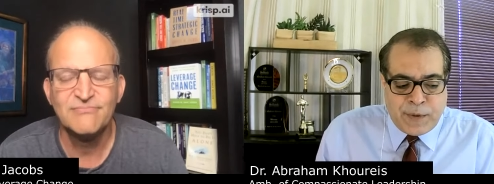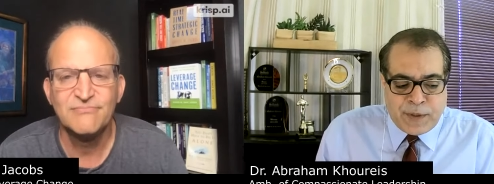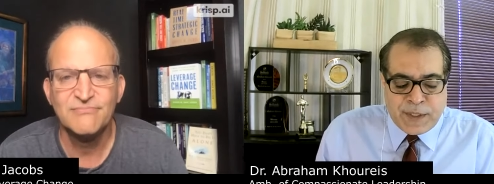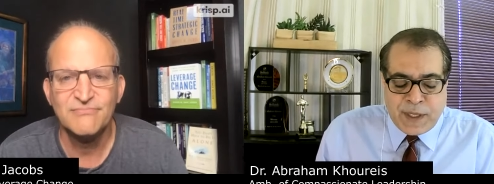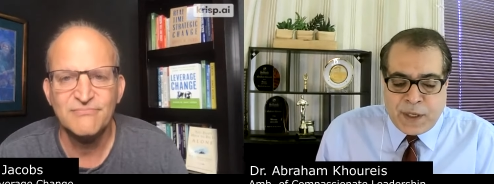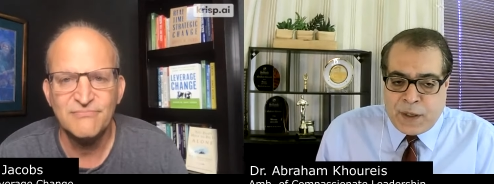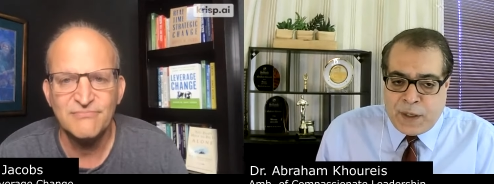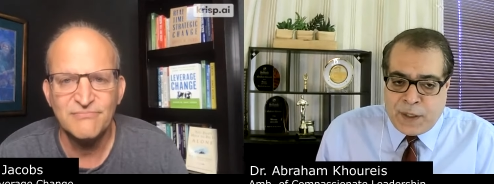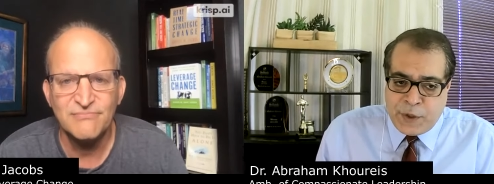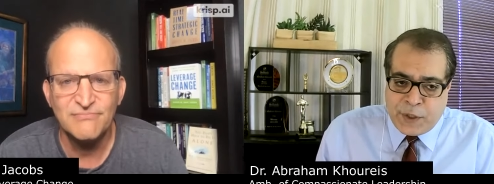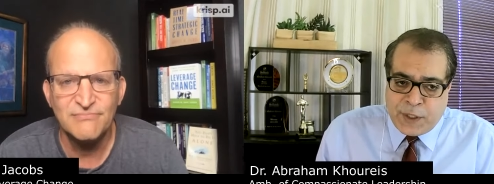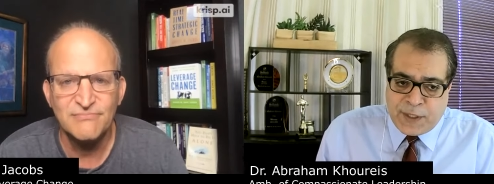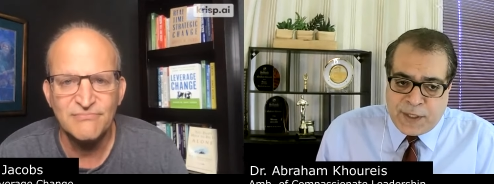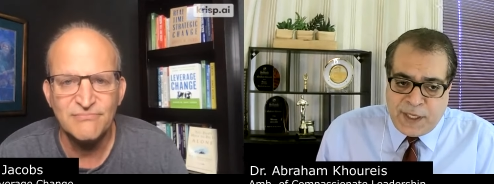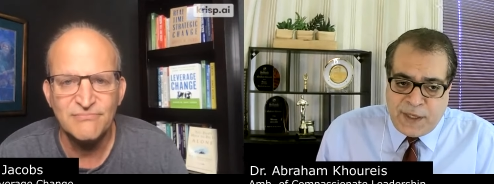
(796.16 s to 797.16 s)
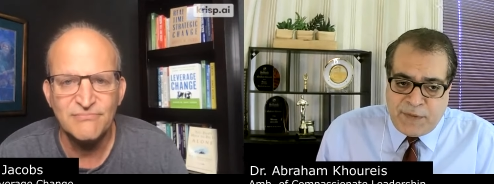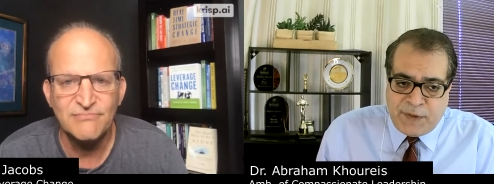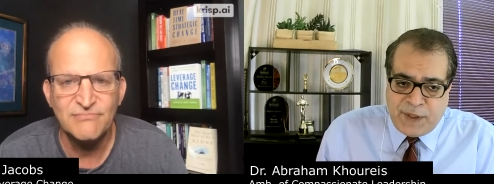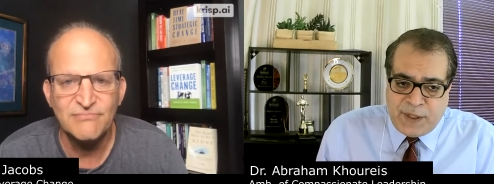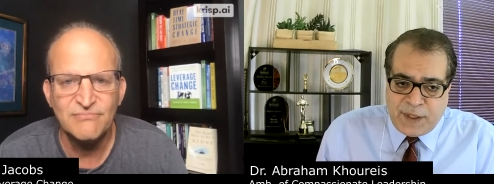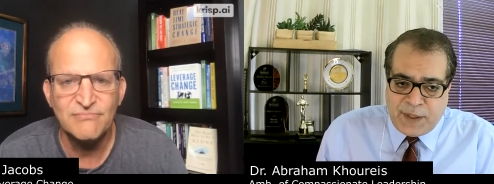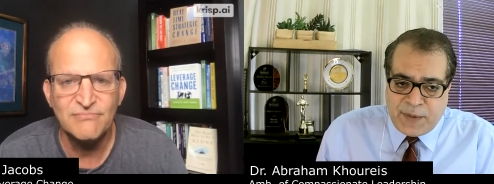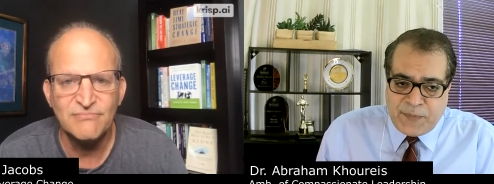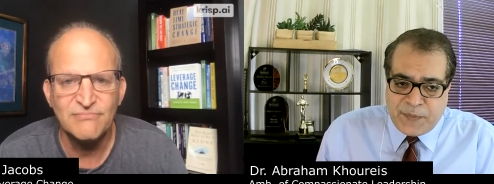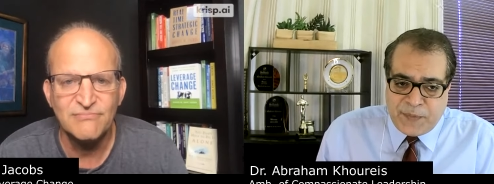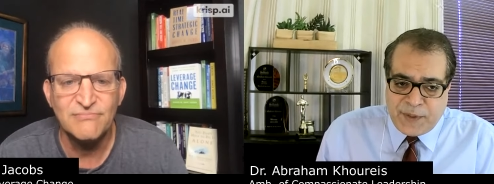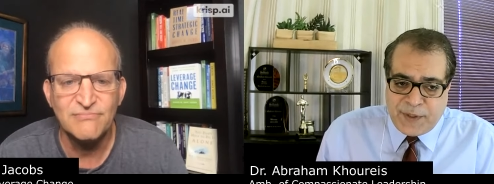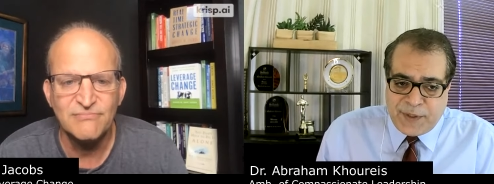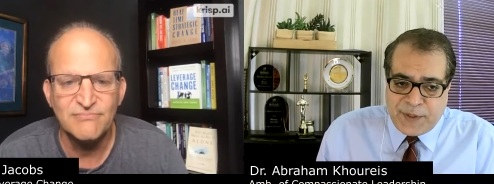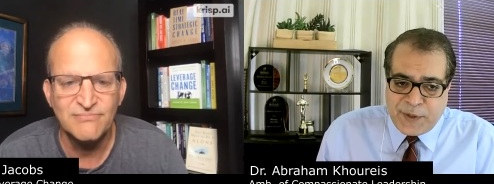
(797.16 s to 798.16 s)
Speaker 1: about psychological safety here.
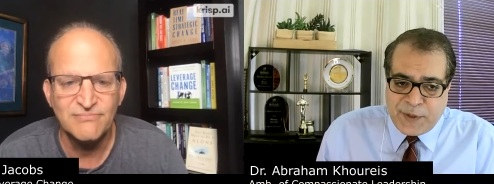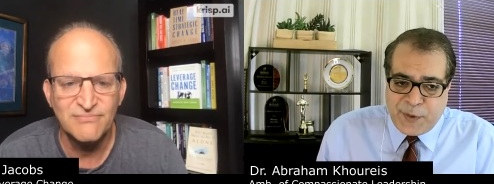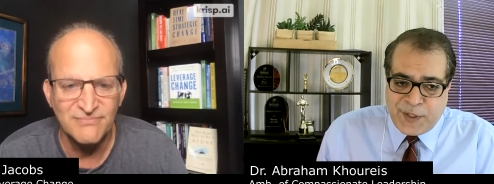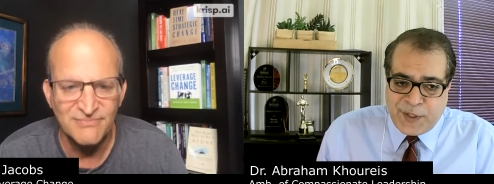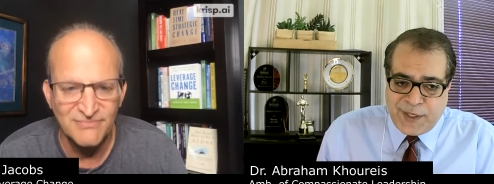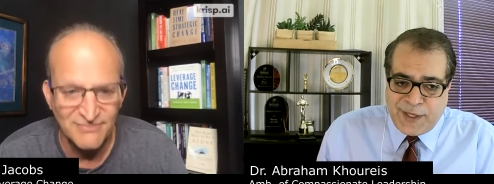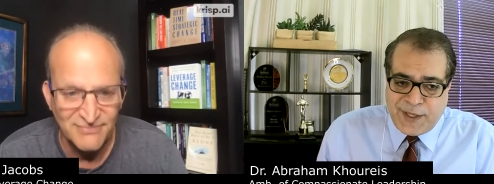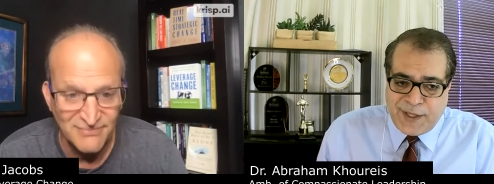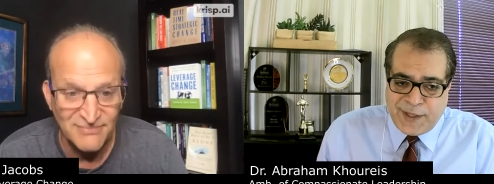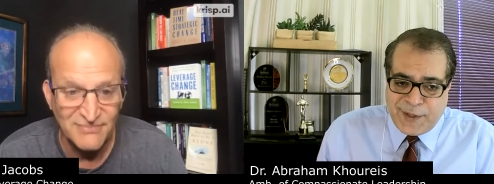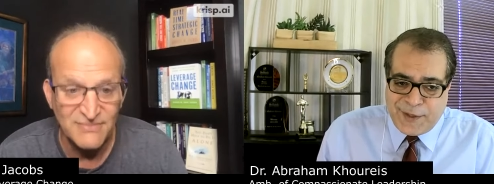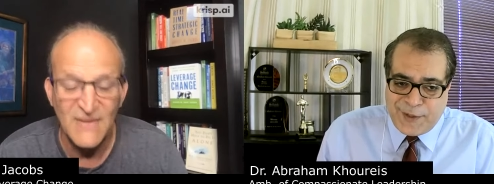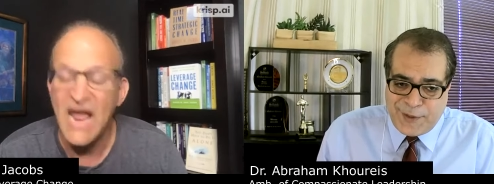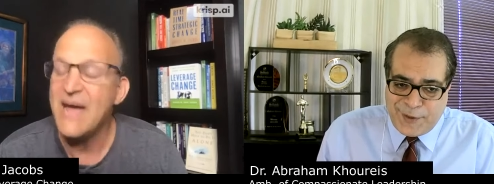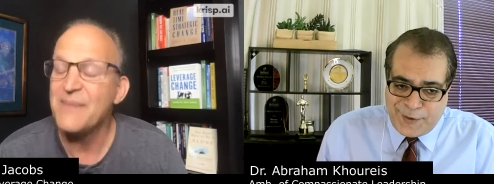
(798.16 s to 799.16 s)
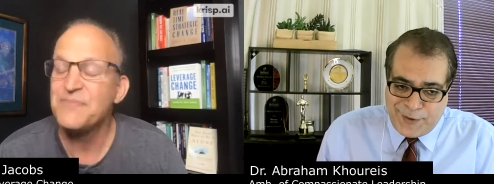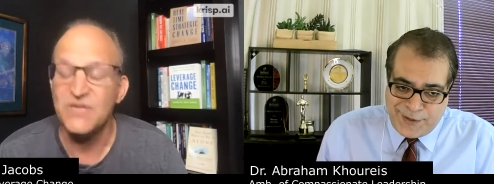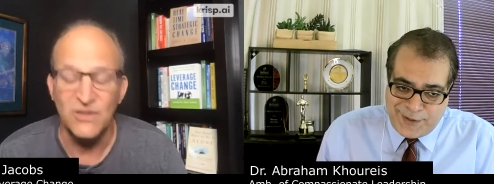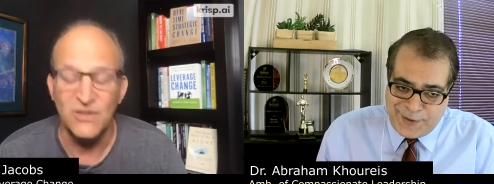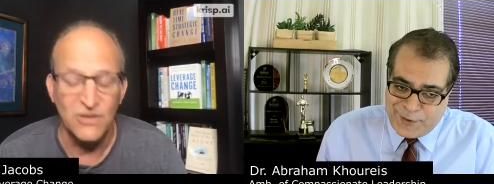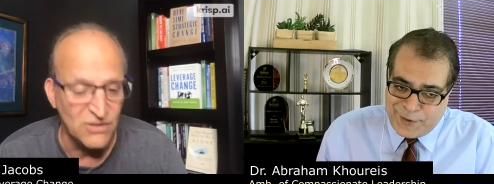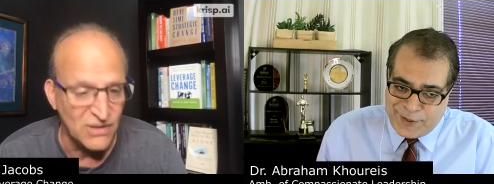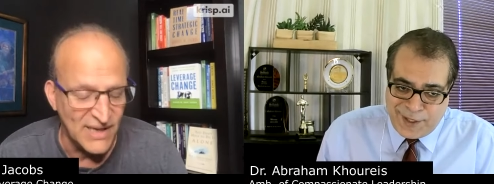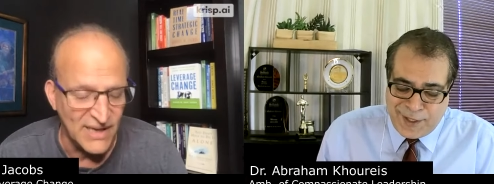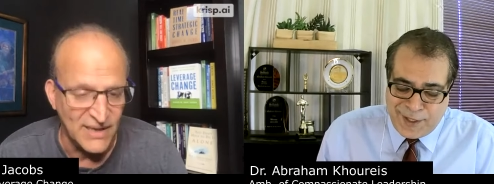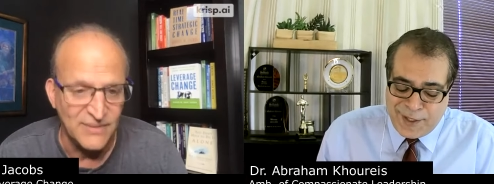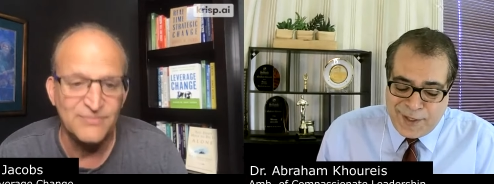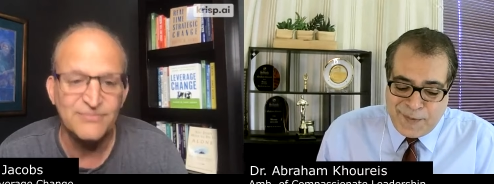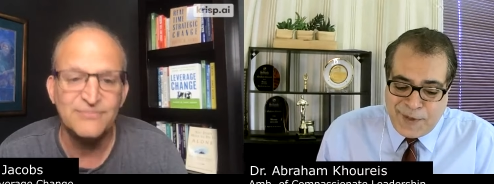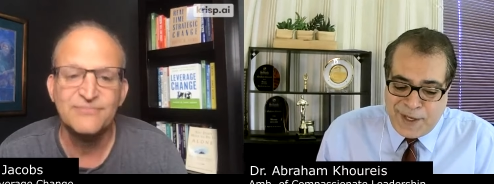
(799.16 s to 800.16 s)
So you're saying absolutely. You're
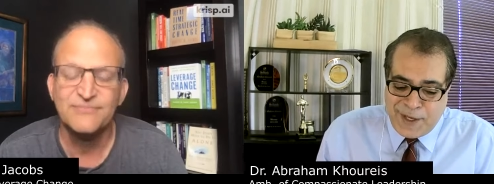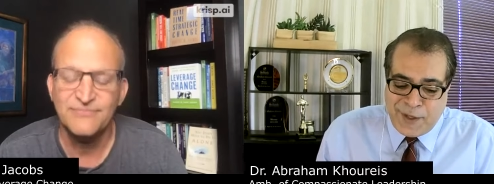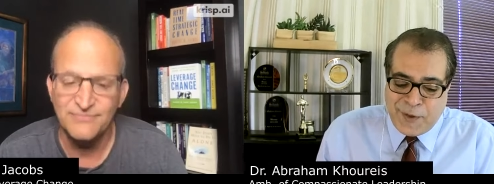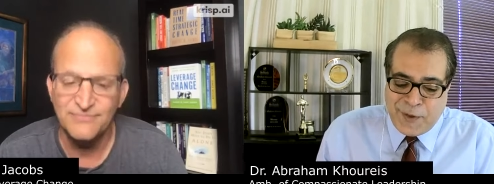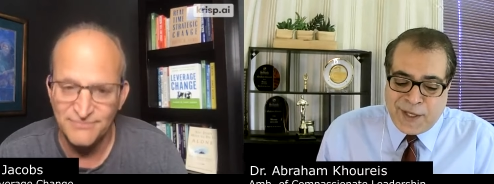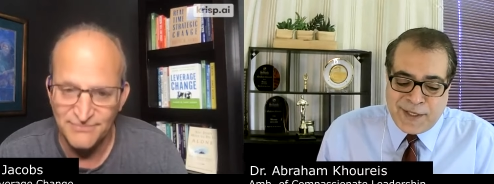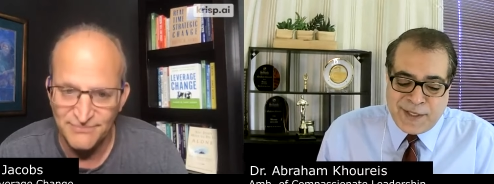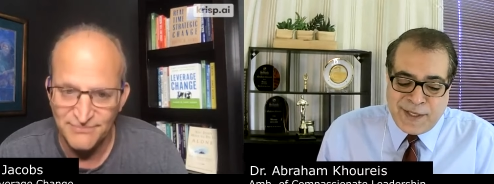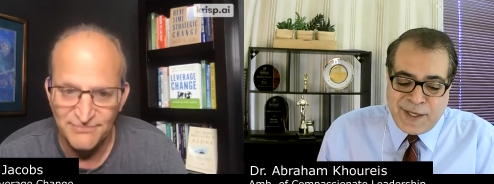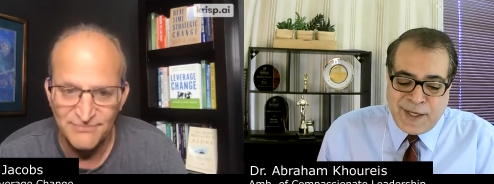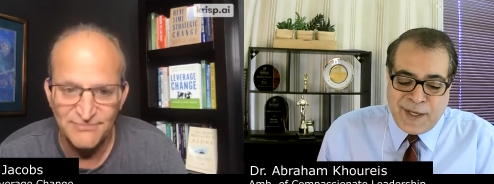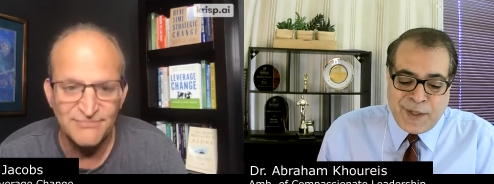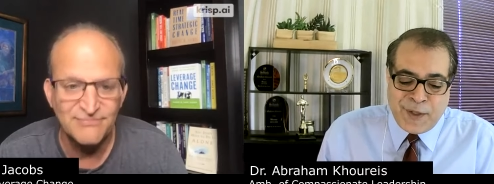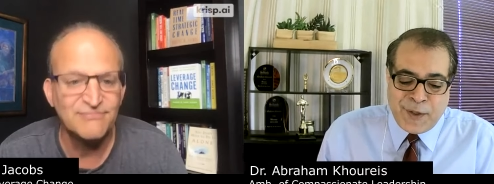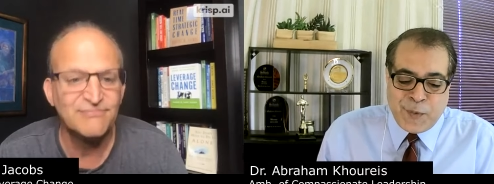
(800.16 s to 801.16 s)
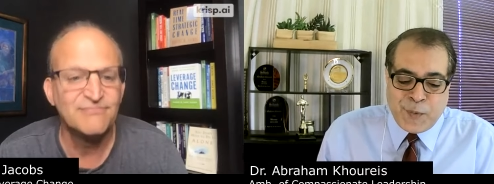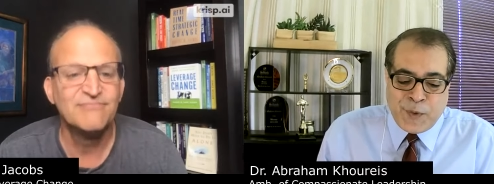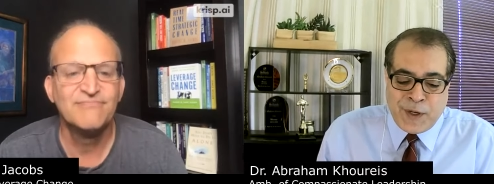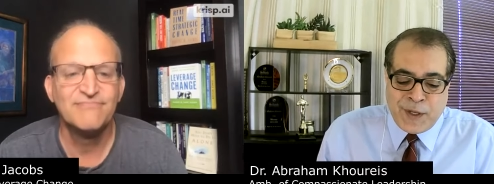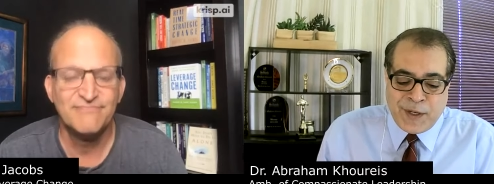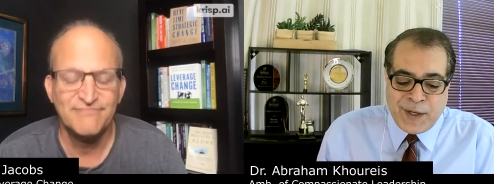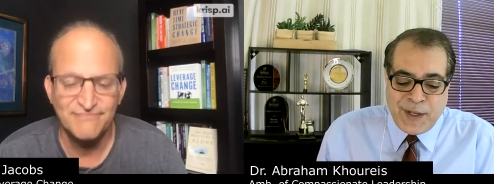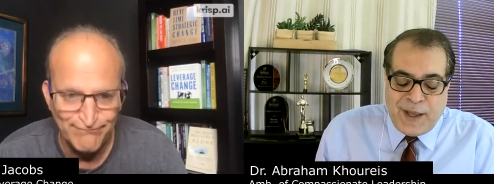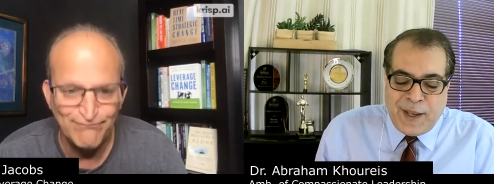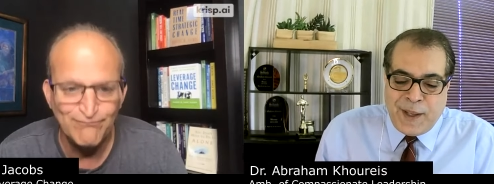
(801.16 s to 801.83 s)
telling them, hey, you can say anything you want.